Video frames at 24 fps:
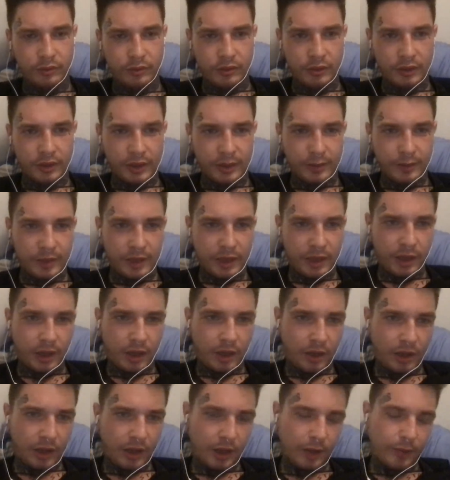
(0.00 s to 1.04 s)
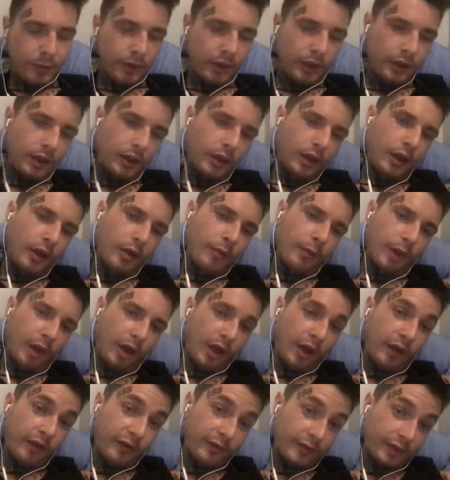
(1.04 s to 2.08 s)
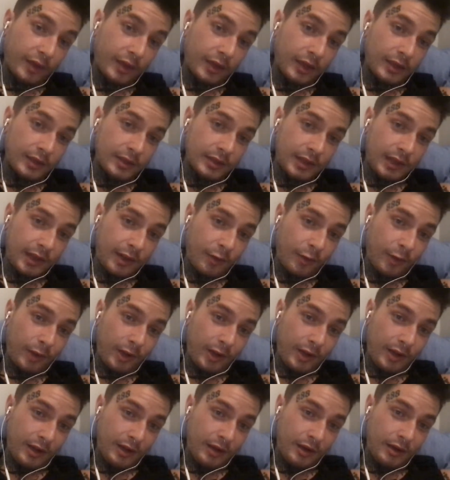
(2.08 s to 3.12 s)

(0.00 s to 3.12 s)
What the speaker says: I may come off as that way,